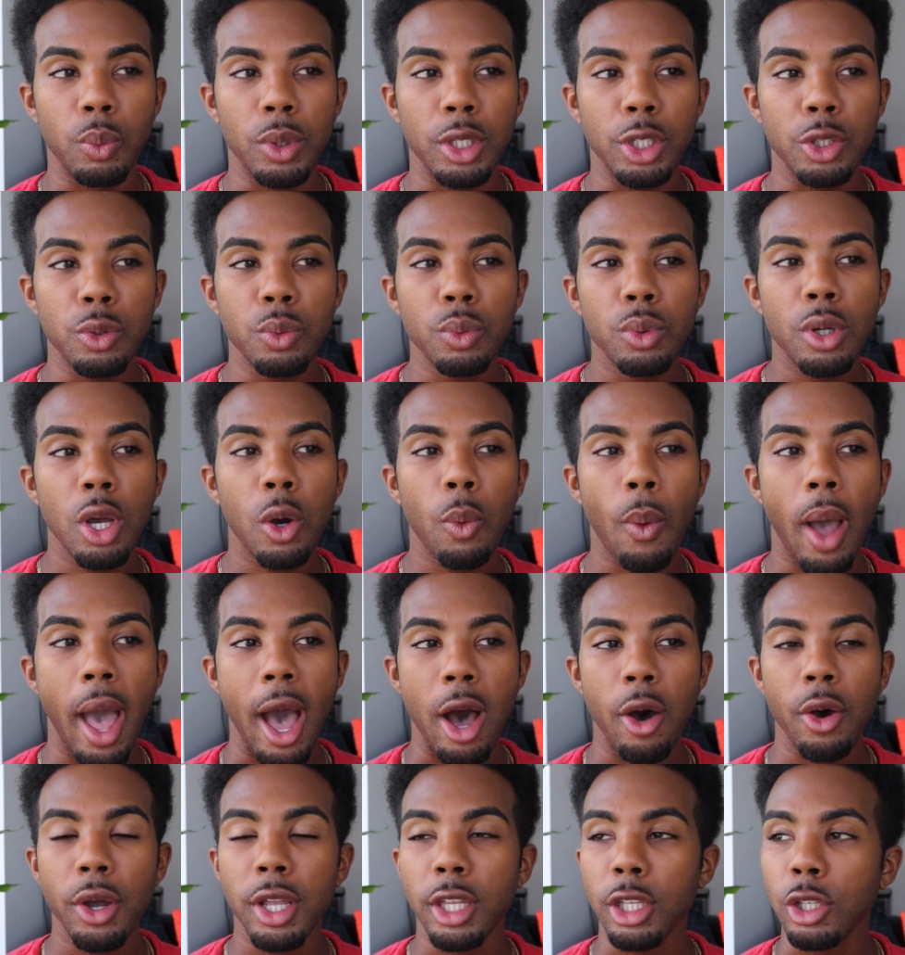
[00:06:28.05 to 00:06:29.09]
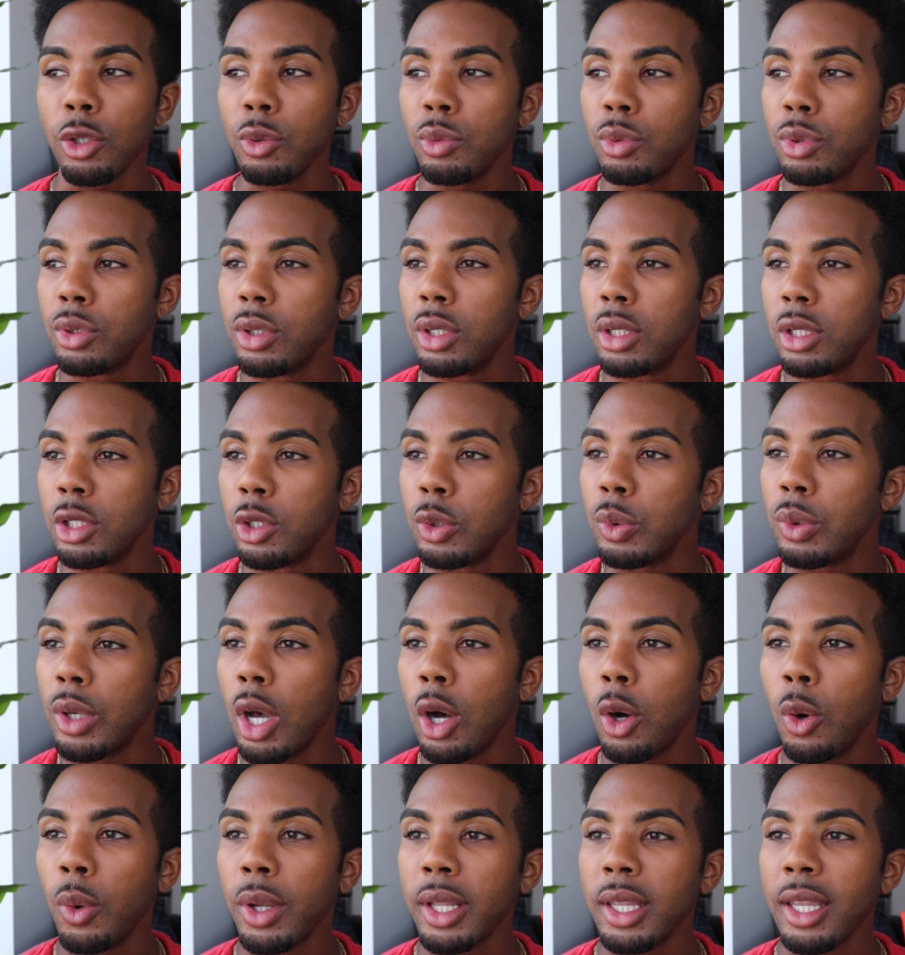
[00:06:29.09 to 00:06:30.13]
When you go out and you
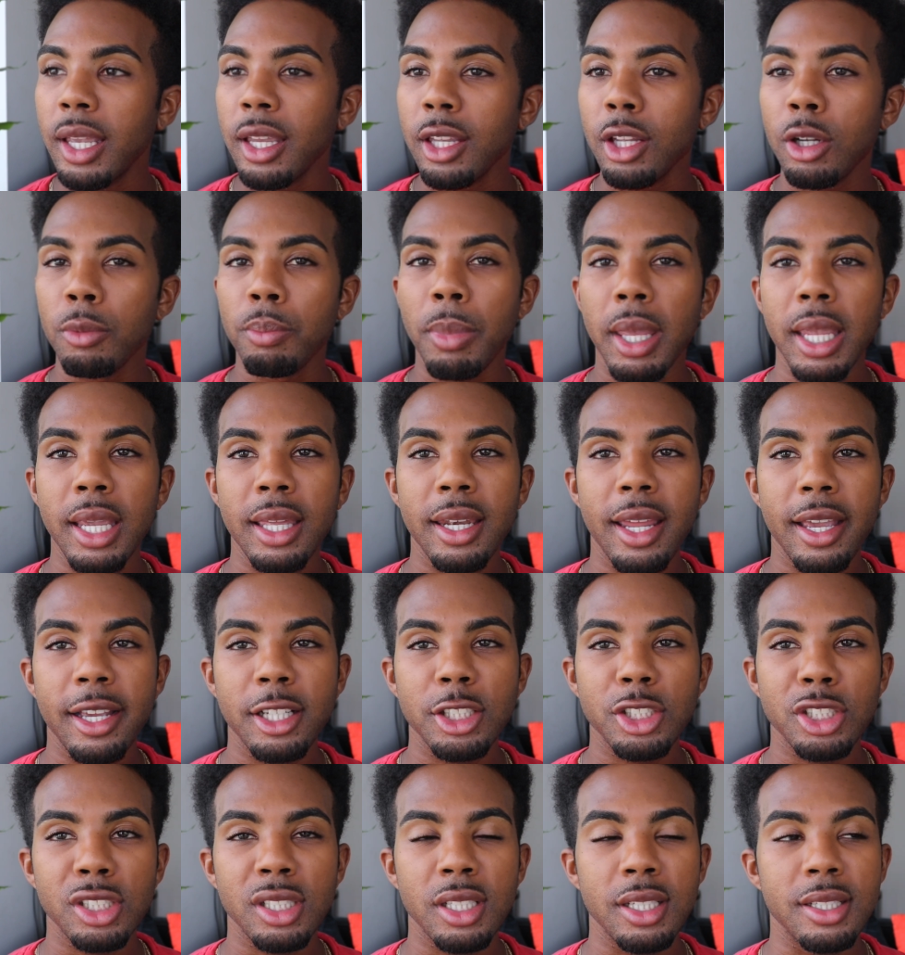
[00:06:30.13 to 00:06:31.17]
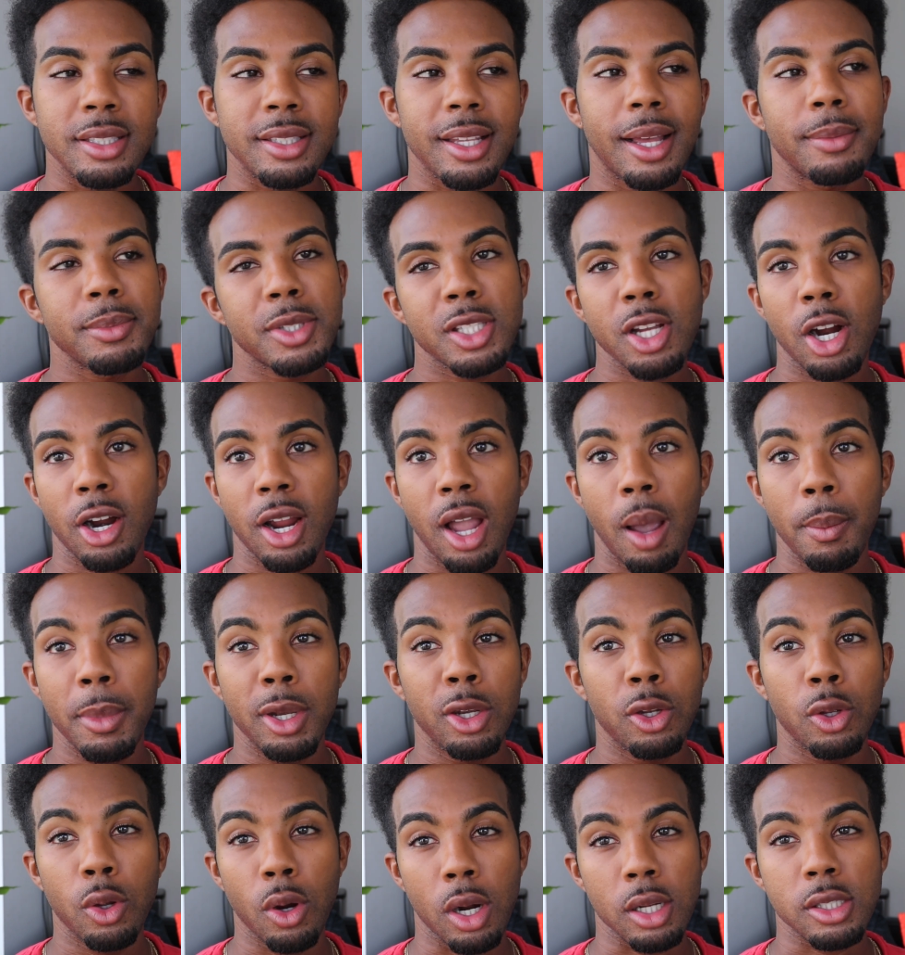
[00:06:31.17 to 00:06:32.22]
go and get your bacon, egg, and cheese, I'm sorry, I'm
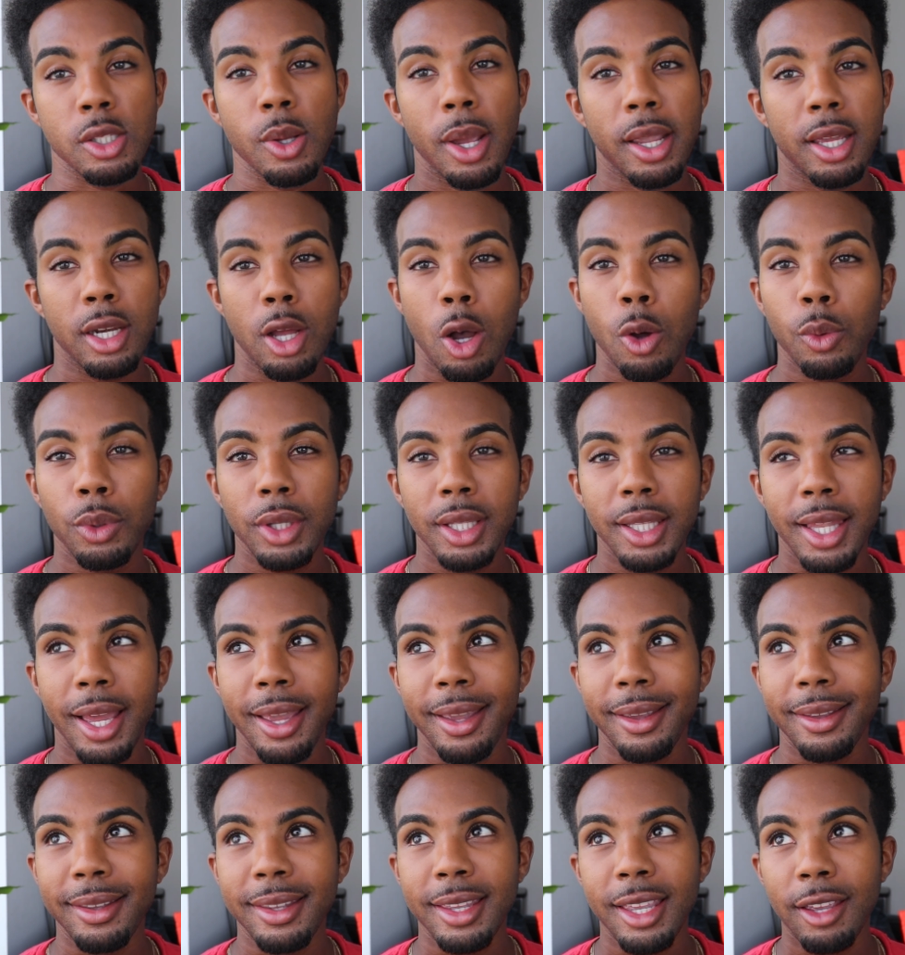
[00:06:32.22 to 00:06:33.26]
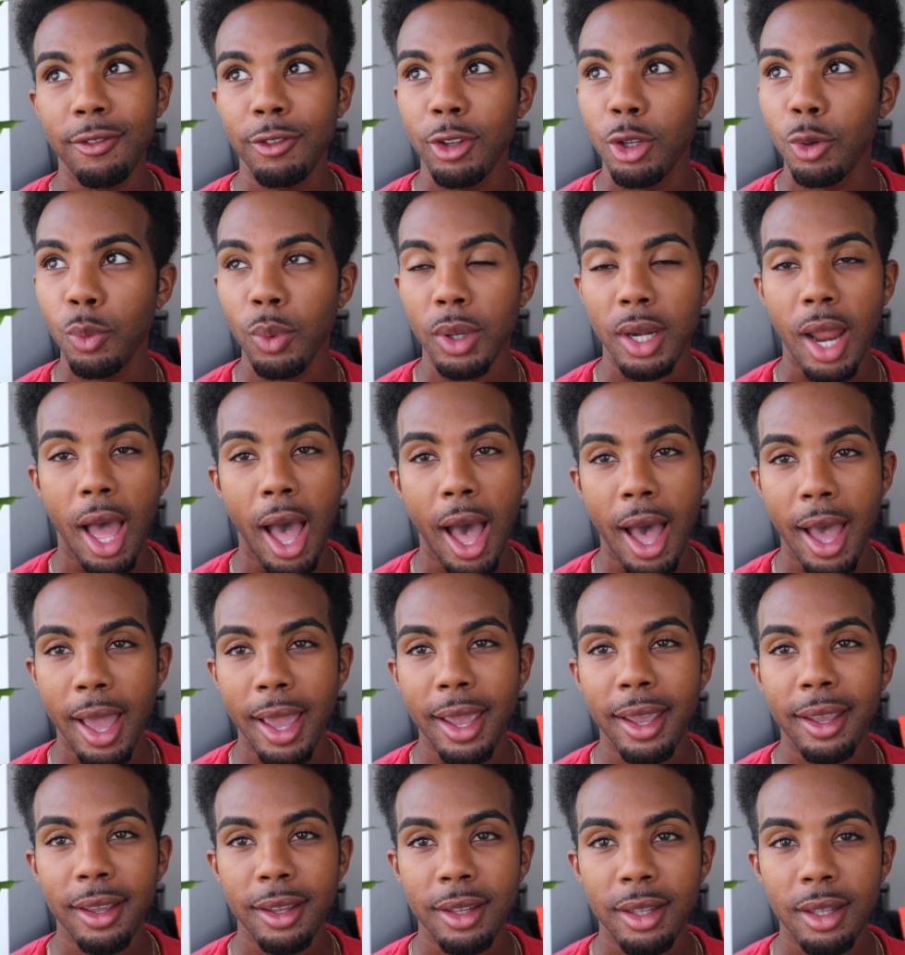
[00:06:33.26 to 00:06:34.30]
in New York, so I can only like give you what
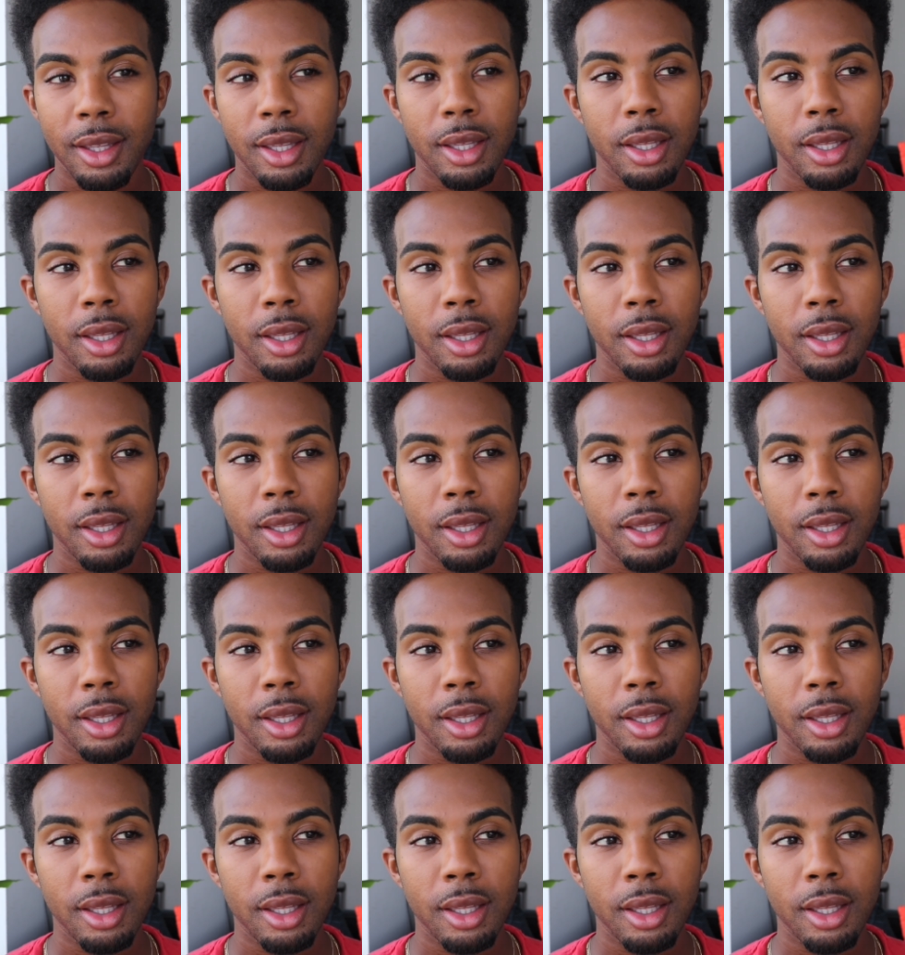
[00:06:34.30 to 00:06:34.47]
I